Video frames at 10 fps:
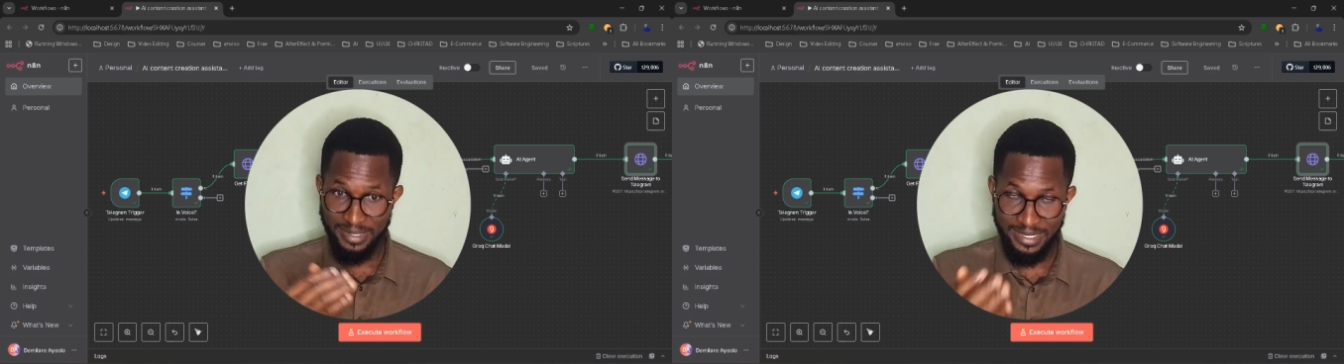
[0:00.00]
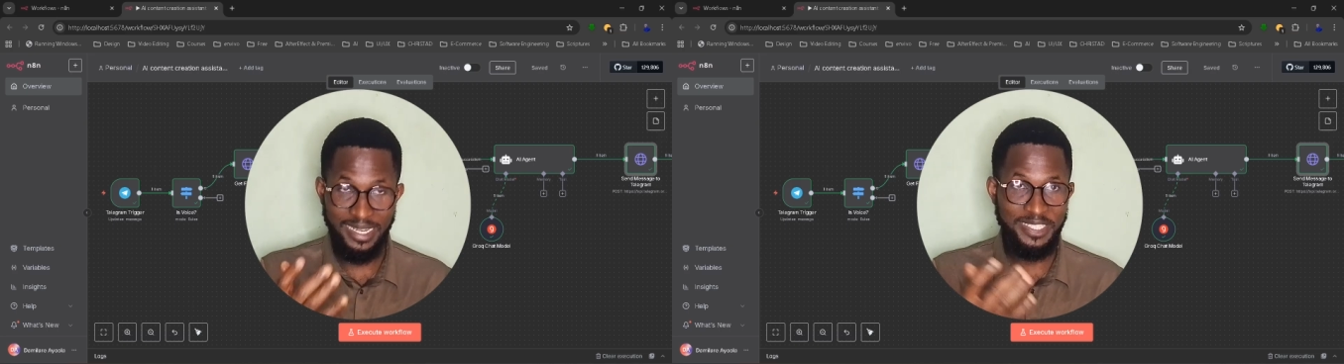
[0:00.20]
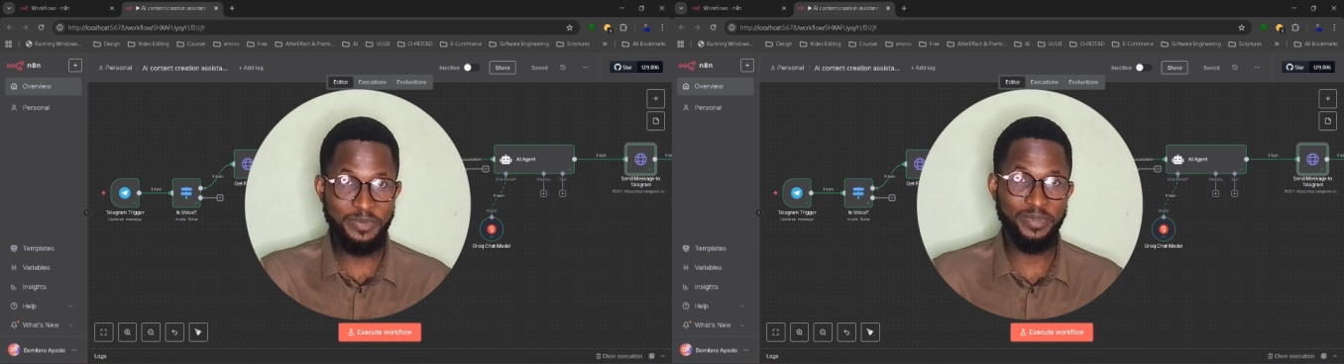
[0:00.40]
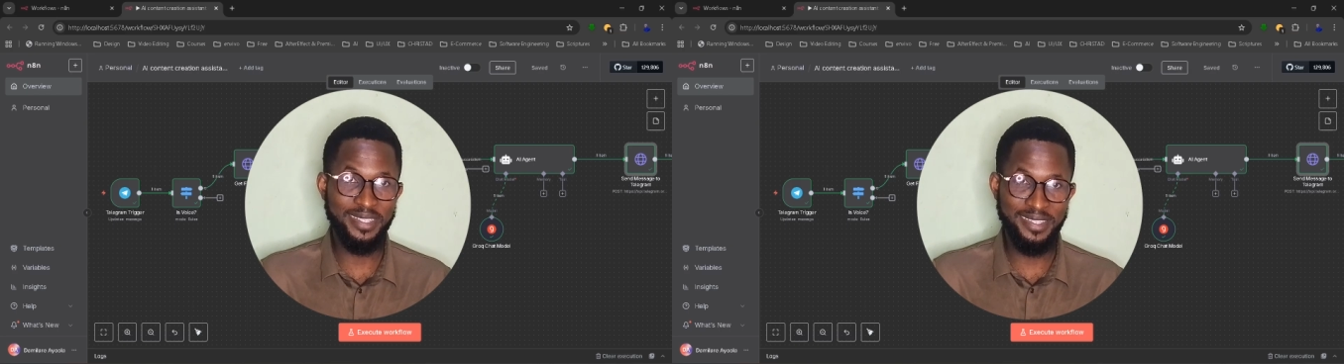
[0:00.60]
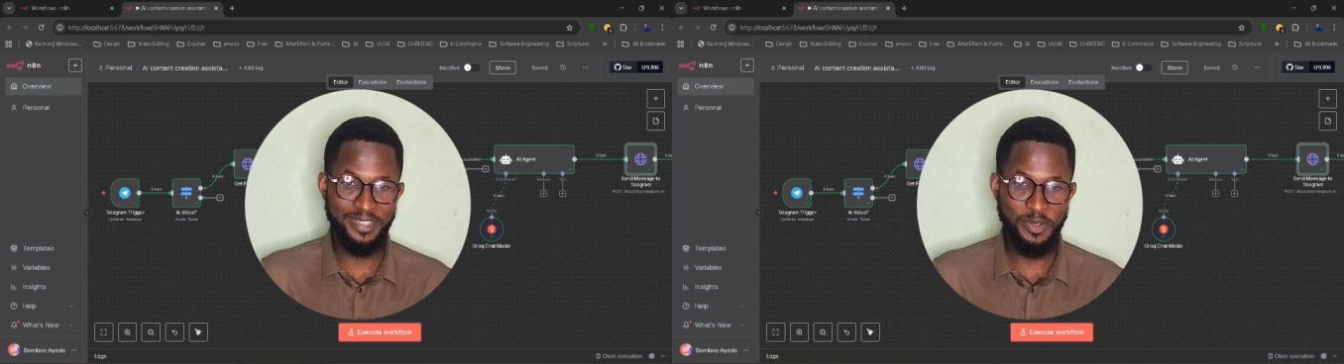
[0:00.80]

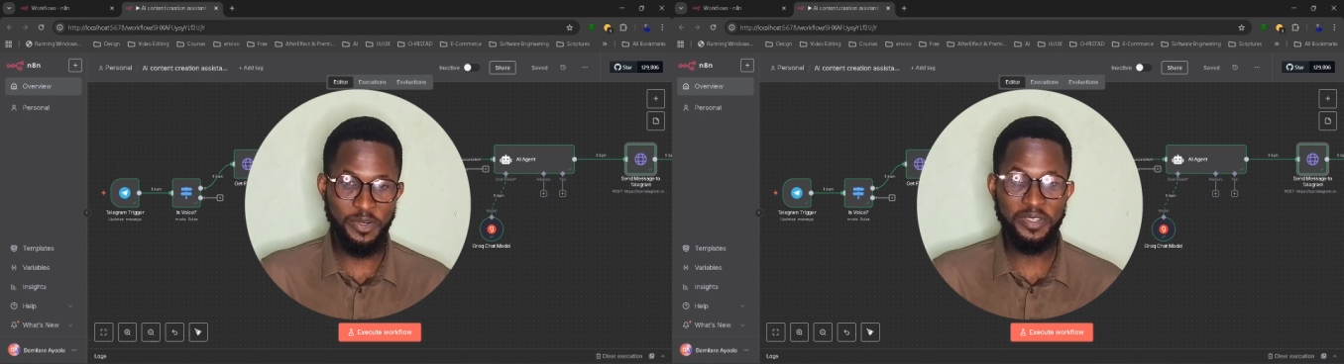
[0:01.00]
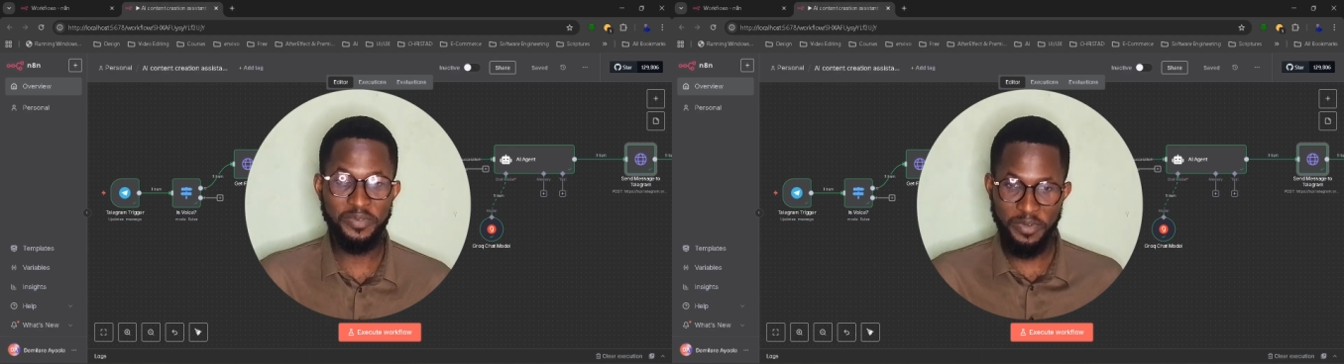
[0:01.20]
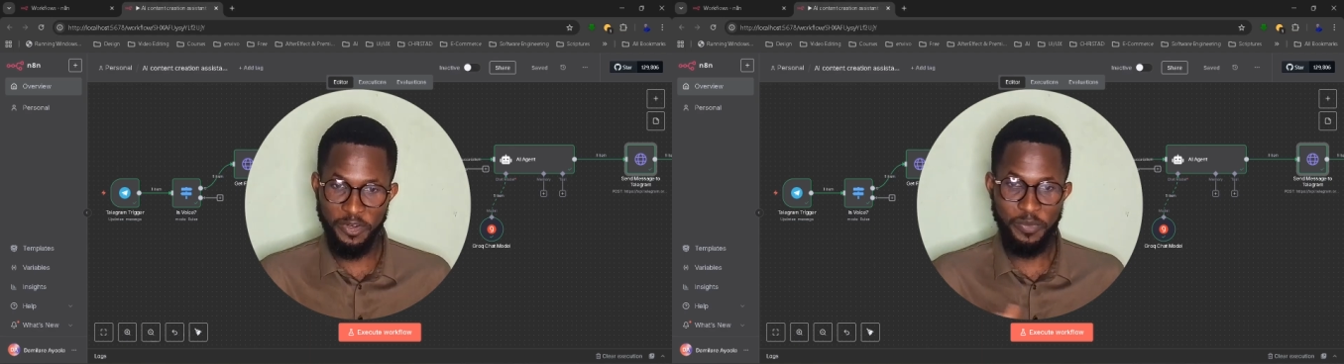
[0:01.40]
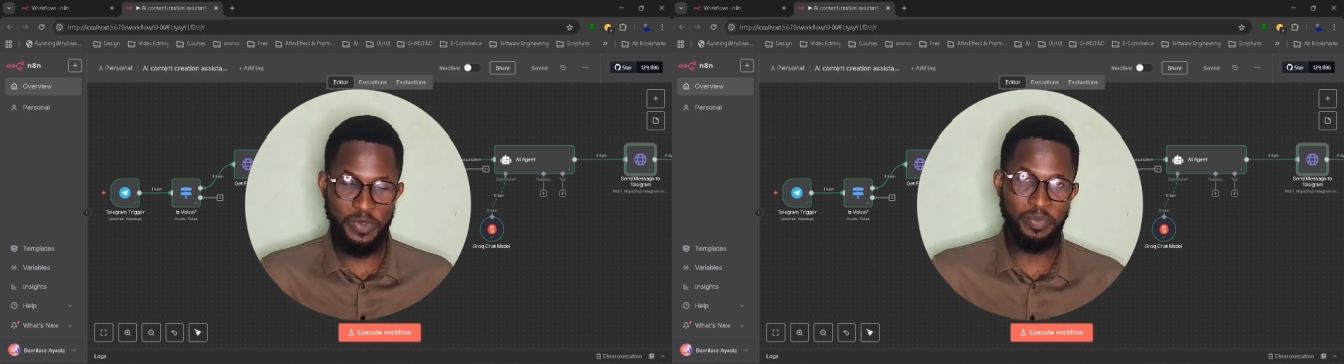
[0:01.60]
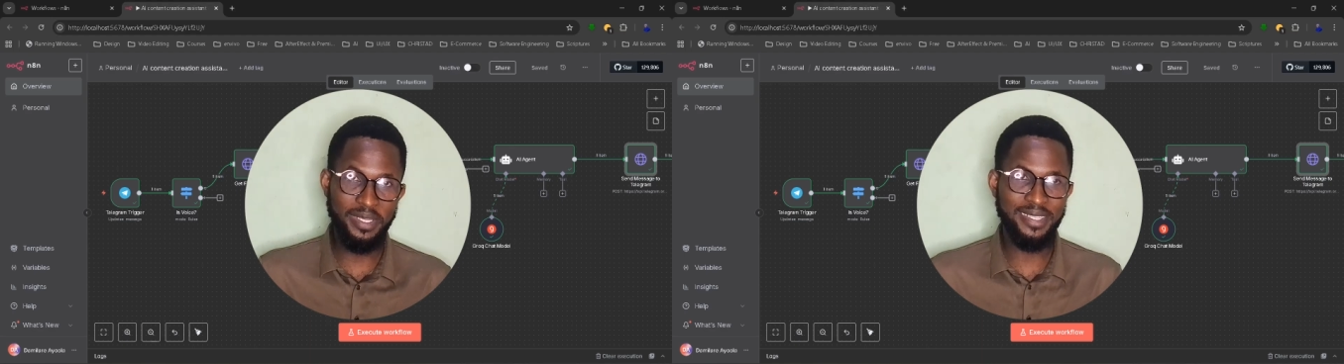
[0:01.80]
ChatGPT or even copy
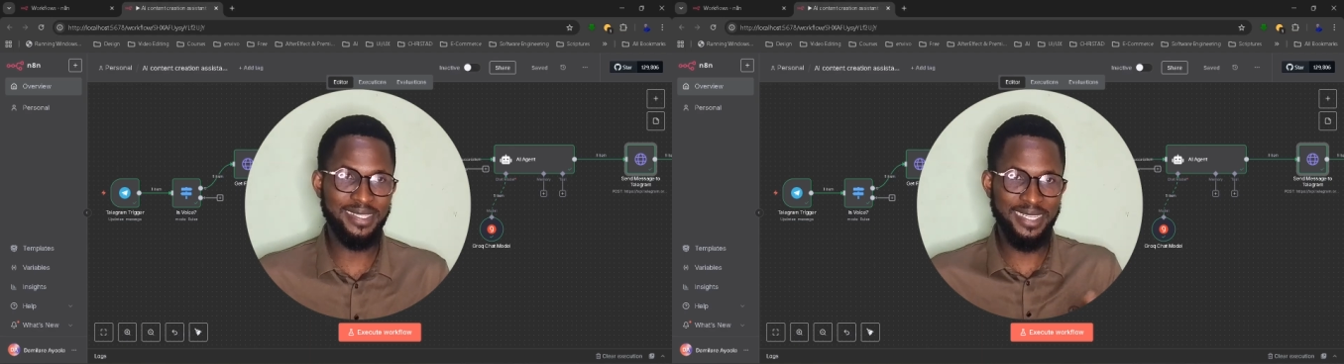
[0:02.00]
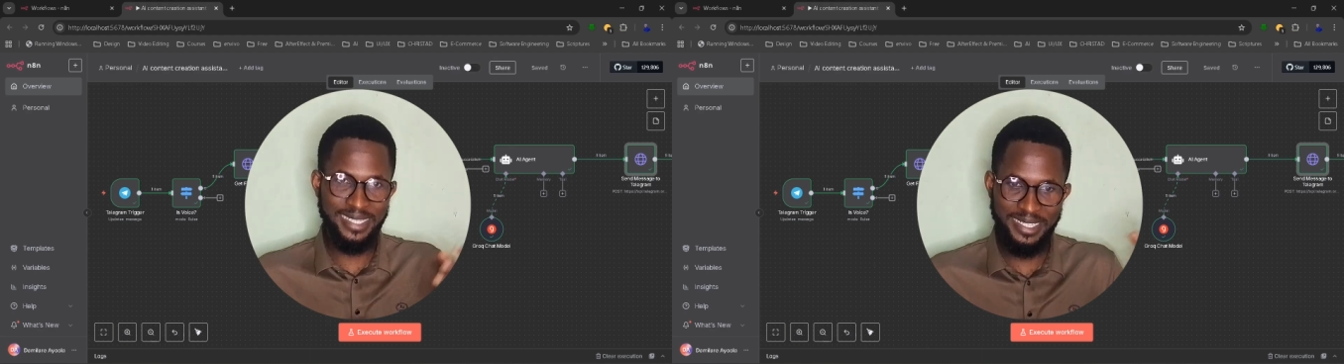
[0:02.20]
paste and